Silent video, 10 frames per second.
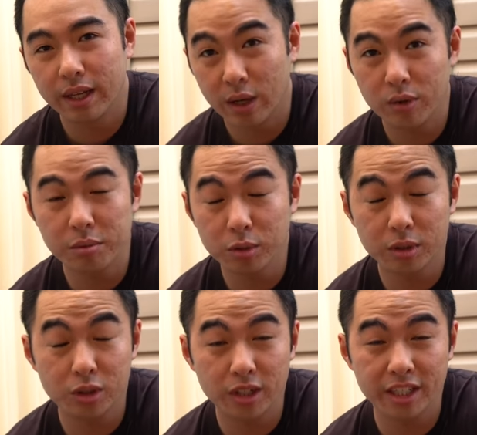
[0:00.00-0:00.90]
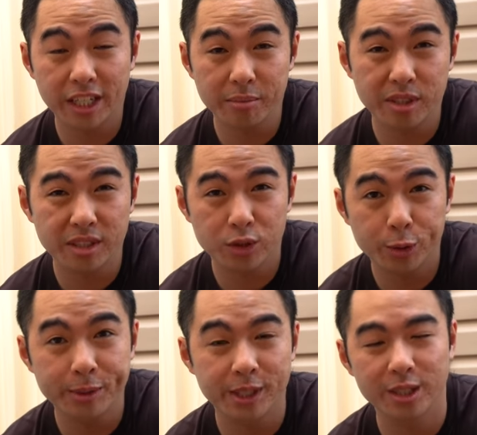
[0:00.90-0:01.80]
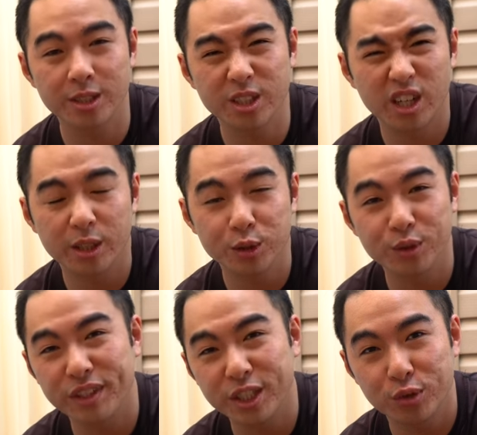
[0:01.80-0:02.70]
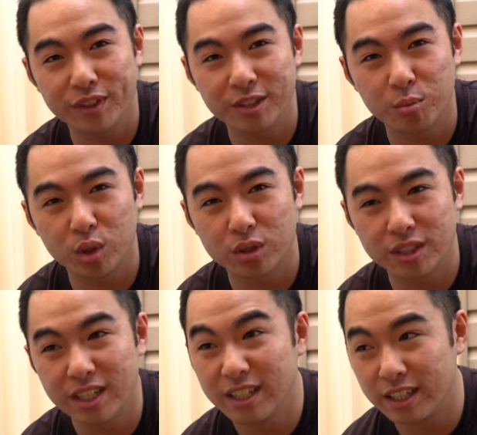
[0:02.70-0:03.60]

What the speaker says: But I'm going to try to keep the description and the titles of each of these mods